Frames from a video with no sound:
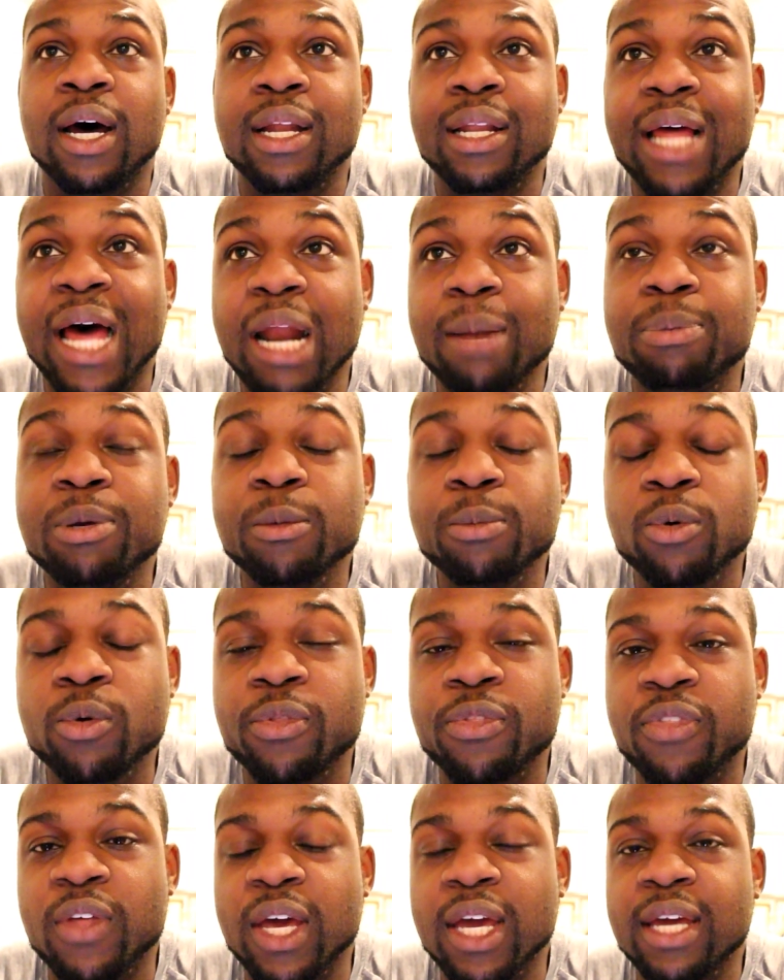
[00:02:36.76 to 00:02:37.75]
a lot of
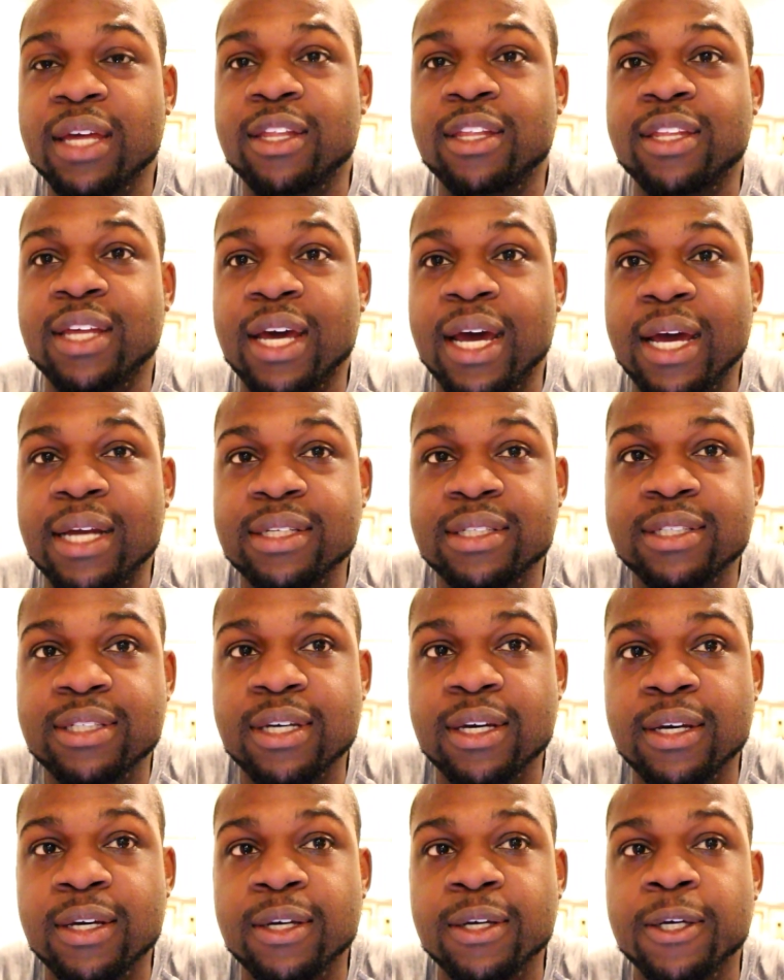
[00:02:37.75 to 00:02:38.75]
people think
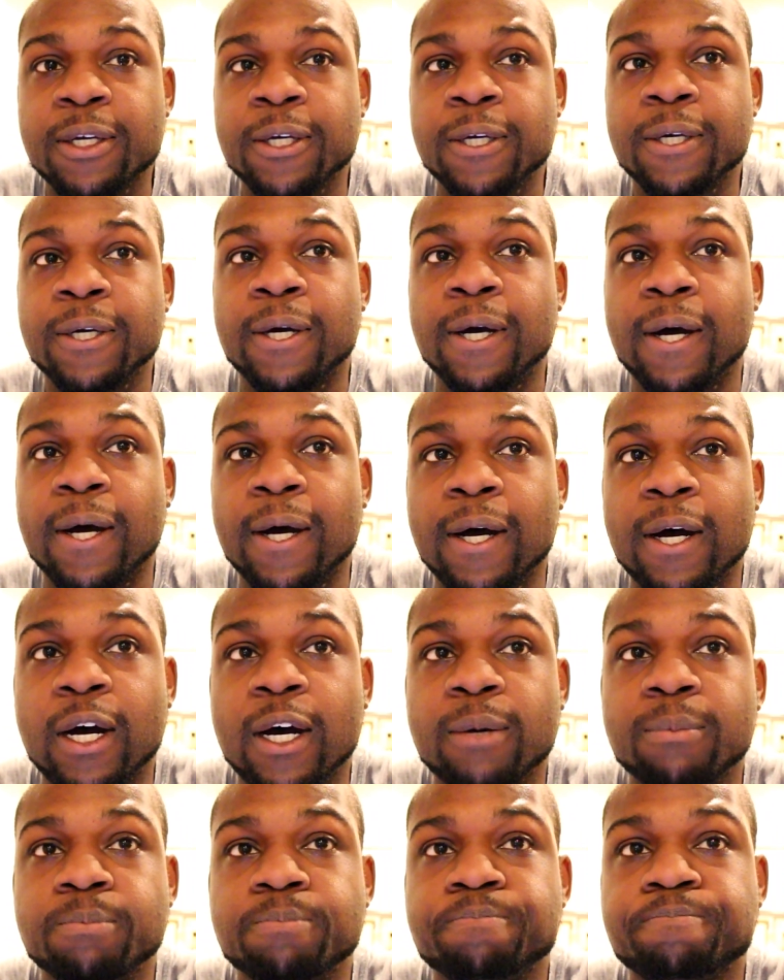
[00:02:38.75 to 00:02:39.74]
that
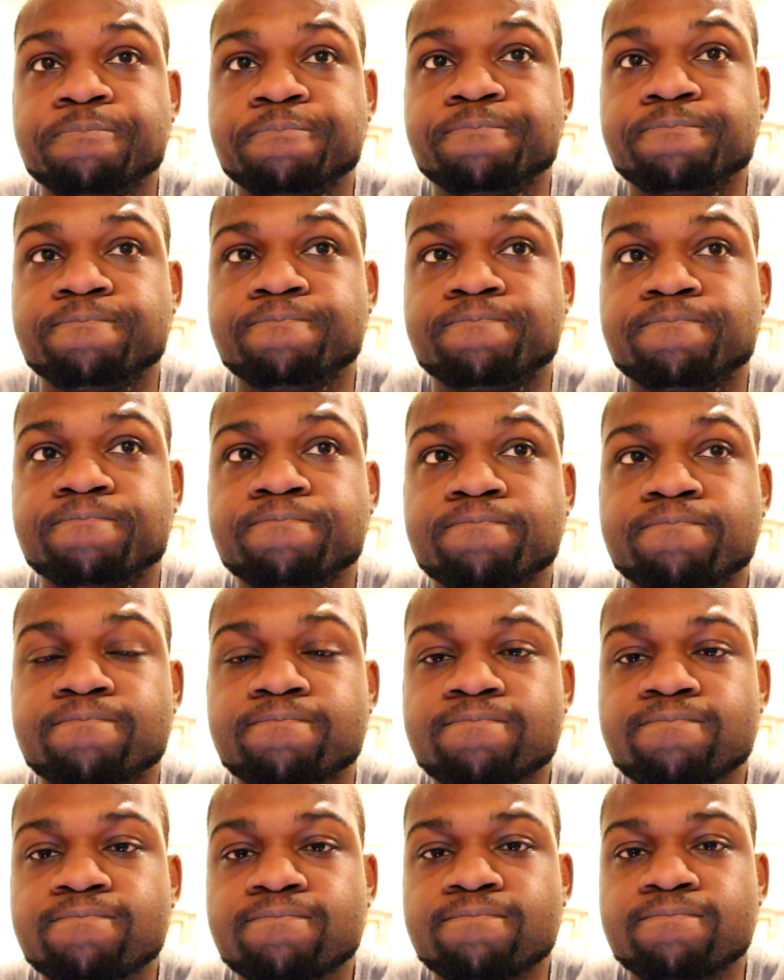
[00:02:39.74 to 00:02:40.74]
um,
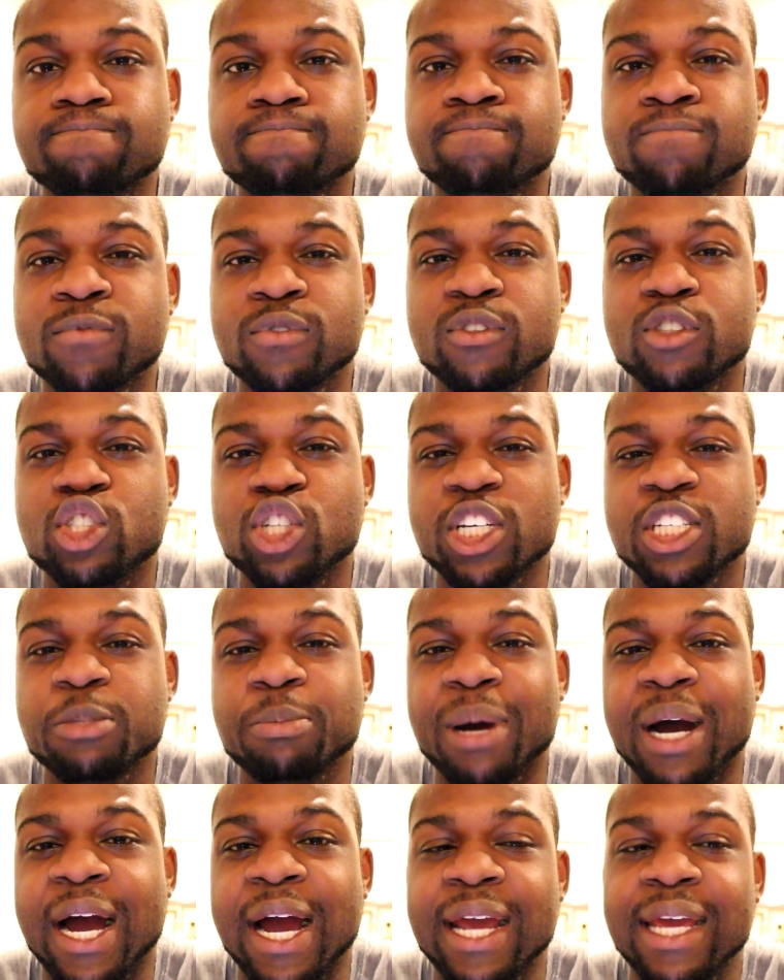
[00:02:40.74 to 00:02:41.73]

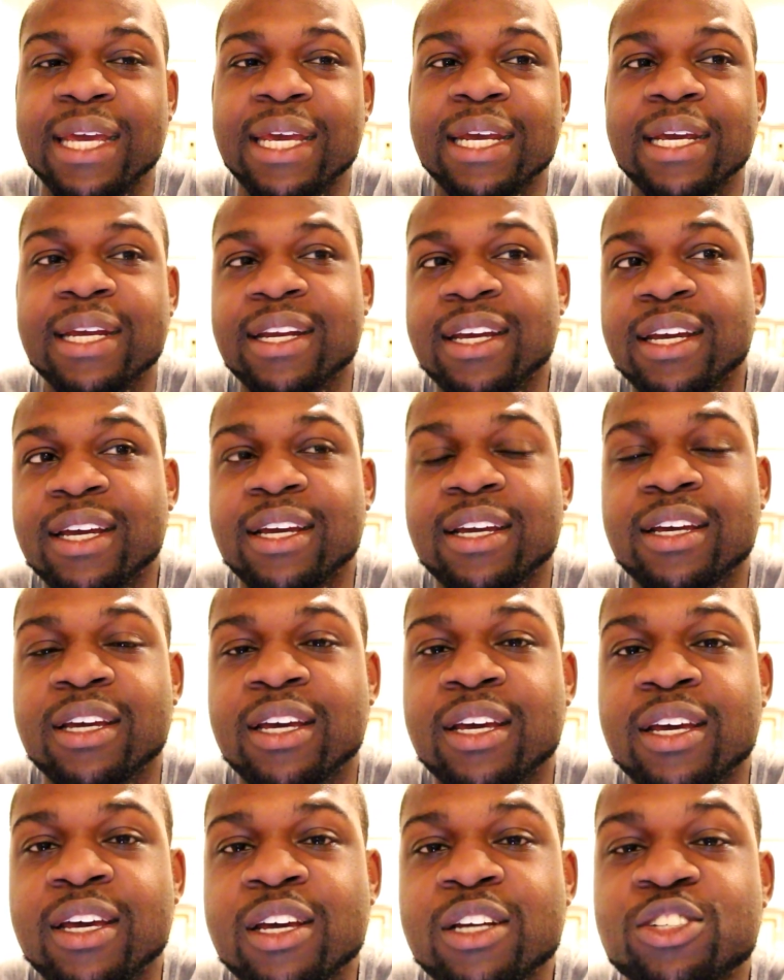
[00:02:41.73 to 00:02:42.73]
just by eating
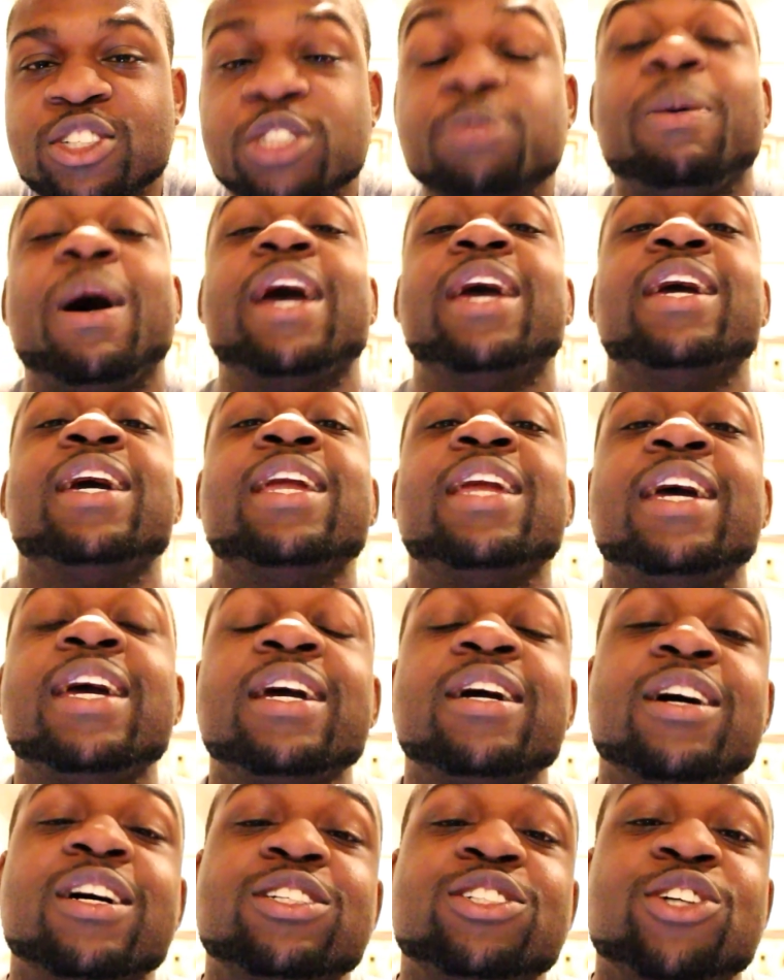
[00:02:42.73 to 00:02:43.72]
just by
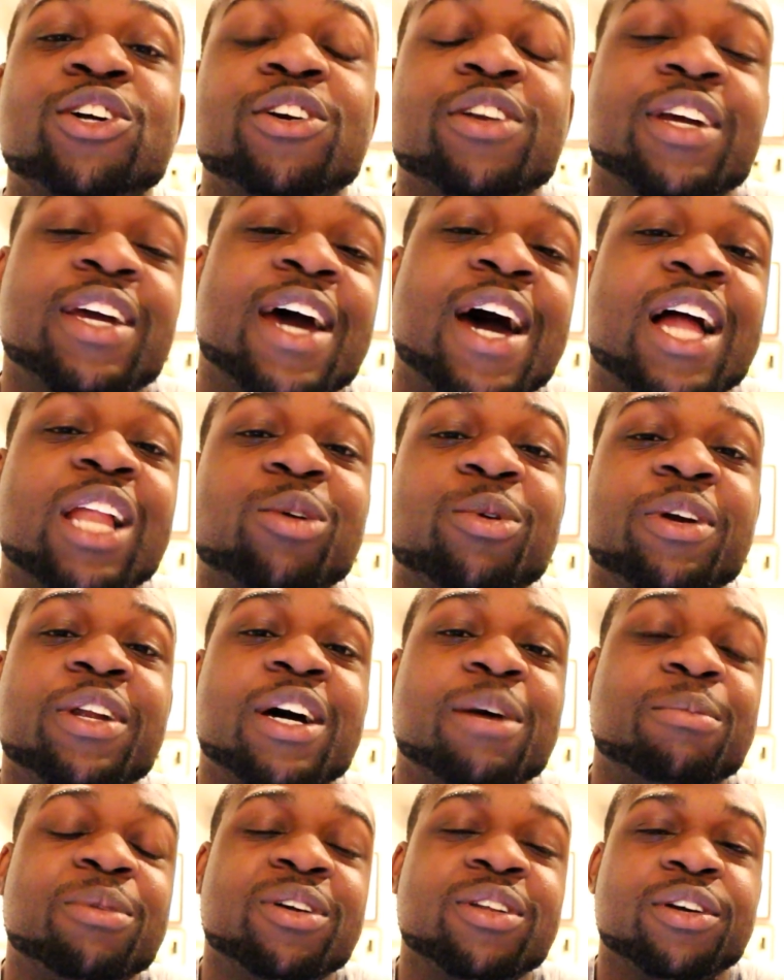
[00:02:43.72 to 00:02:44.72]
hitting a certain calorie
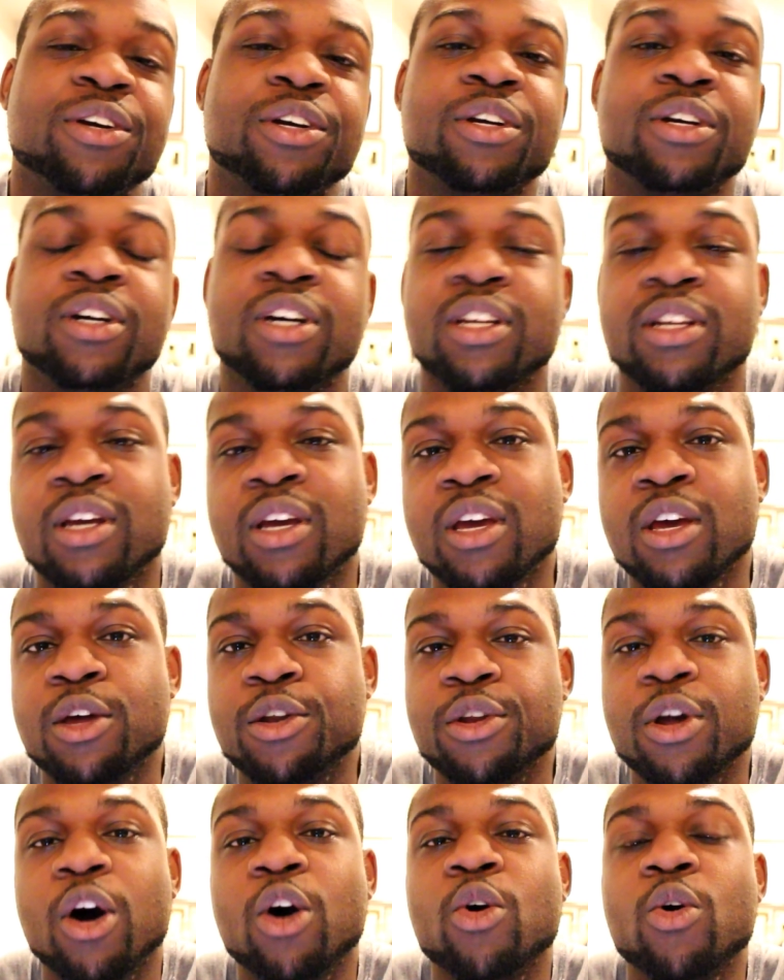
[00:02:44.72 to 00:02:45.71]
number, they're good.
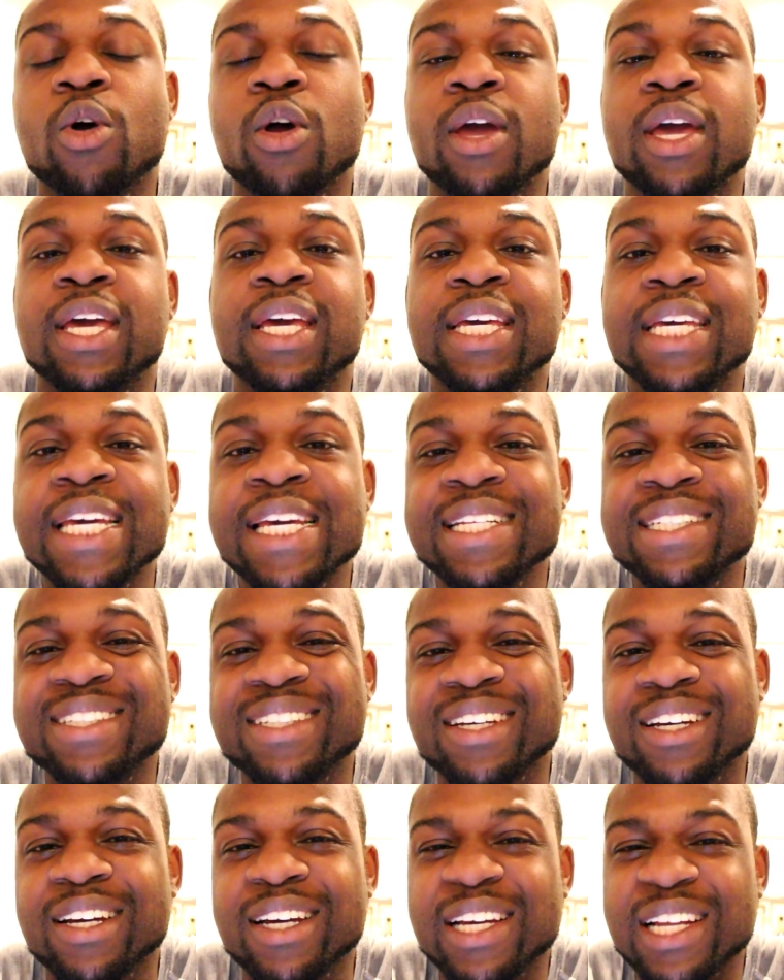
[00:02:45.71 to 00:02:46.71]
No,
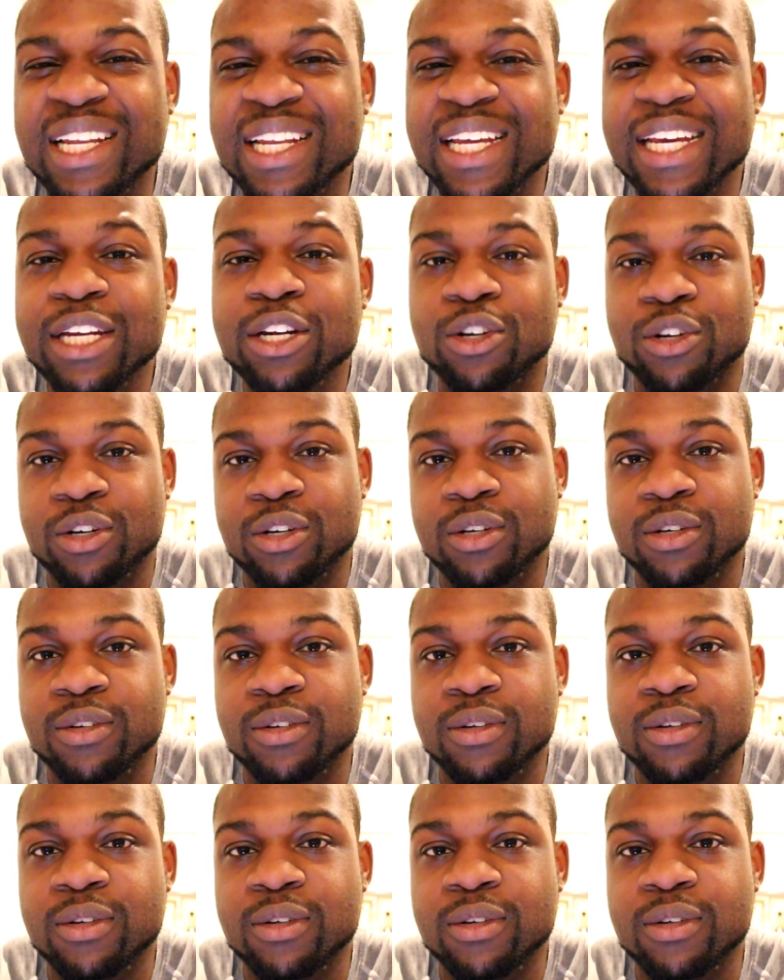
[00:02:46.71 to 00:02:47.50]
eat cleaner.